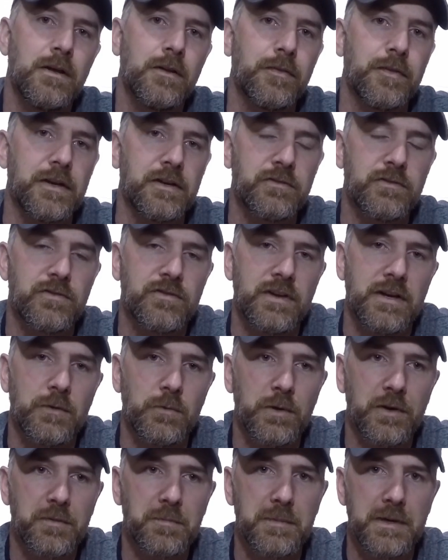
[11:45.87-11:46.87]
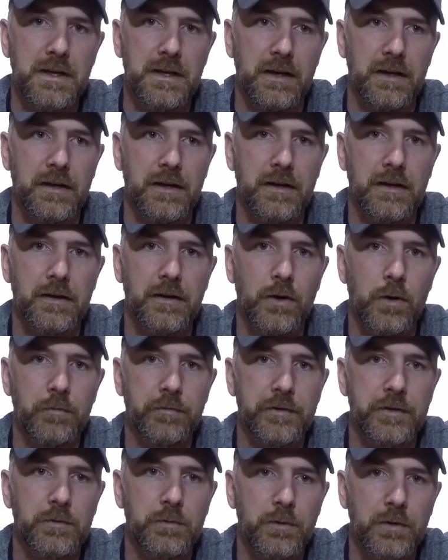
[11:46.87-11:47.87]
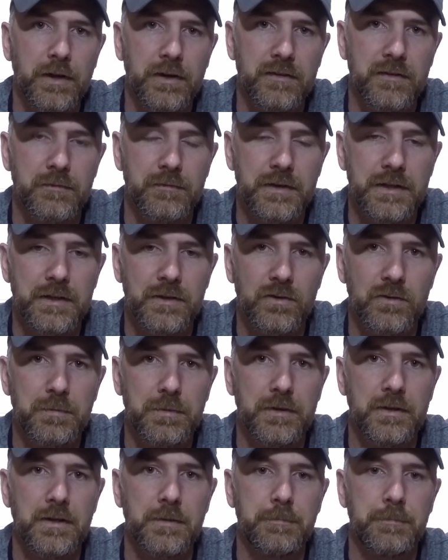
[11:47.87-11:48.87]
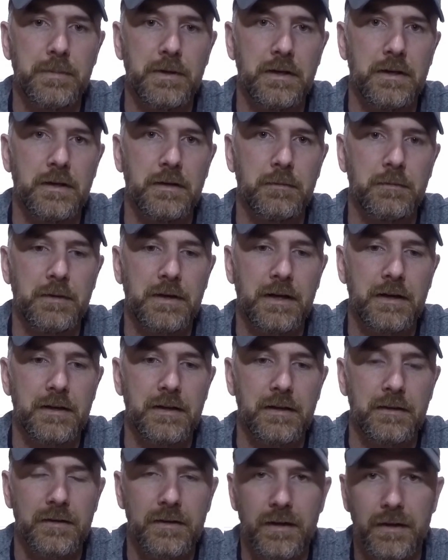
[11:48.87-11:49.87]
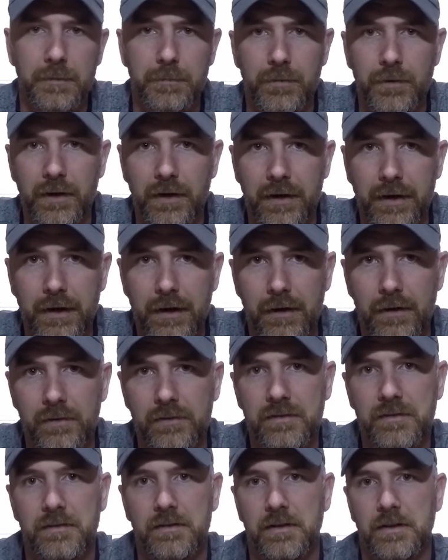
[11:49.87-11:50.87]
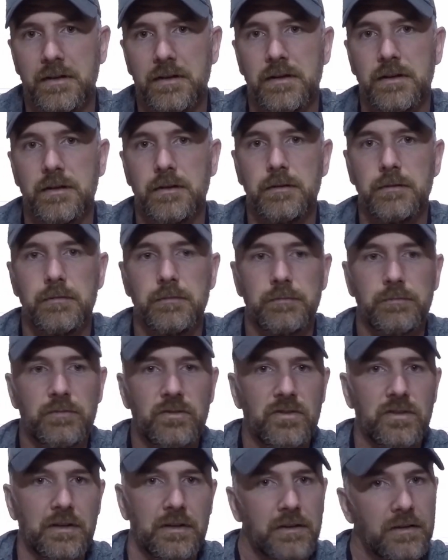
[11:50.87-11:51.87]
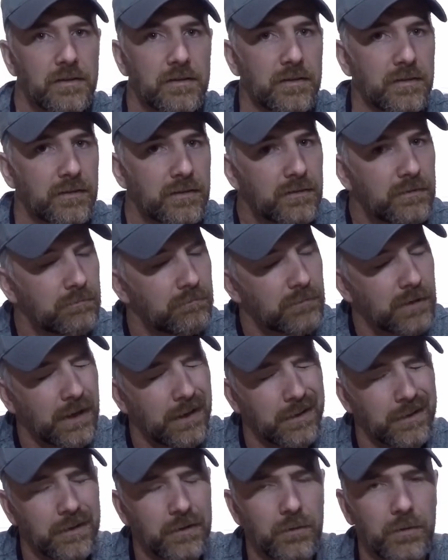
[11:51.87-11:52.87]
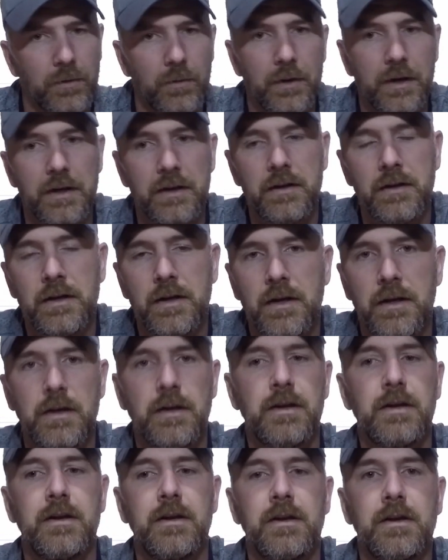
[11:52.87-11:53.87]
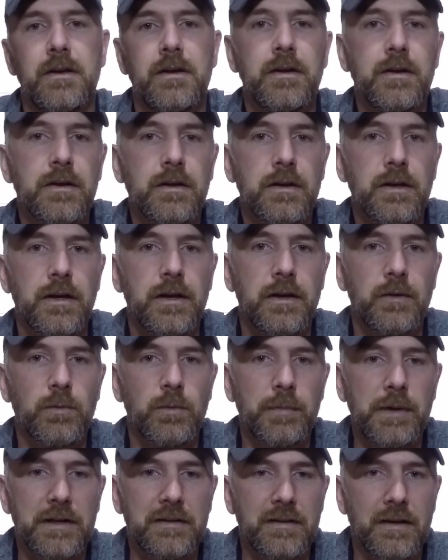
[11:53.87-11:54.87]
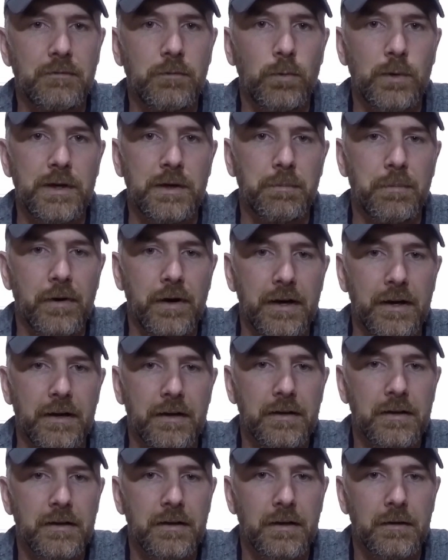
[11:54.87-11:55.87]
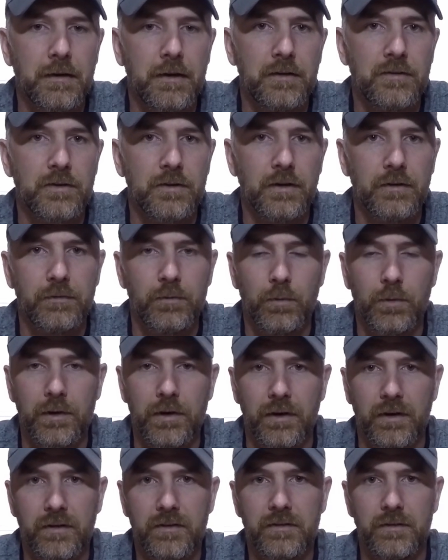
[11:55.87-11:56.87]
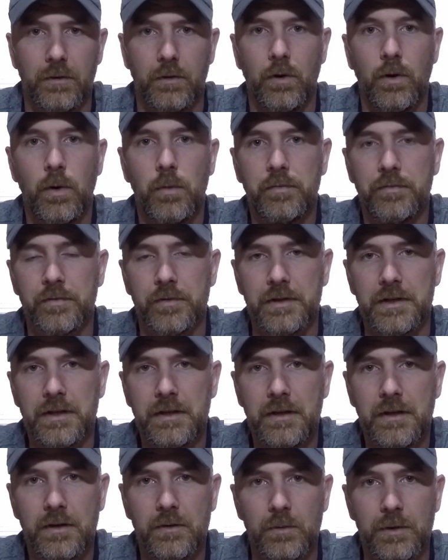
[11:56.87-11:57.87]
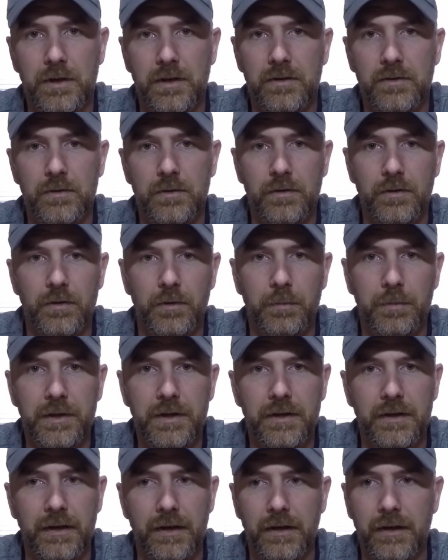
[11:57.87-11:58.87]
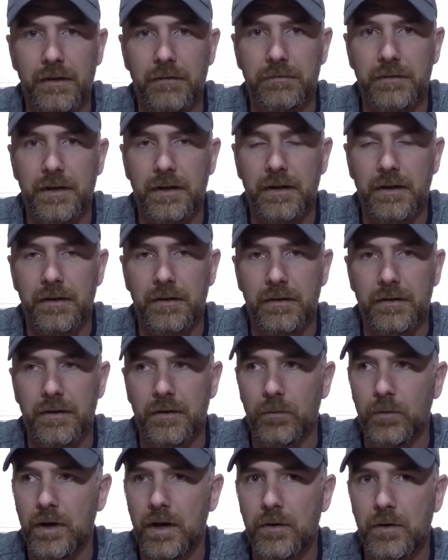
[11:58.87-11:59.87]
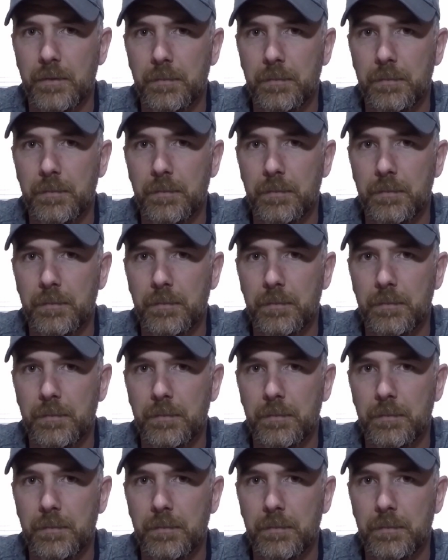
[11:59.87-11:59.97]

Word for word: thanks for staying with me, and hopefully we'll get some videos put up. Uh, I'm kind of getting caught up around the house. Uh, sickness is kind of going away. And we're about to have a week break. I took off work, so hopefully we can do a little bit. I've got a rod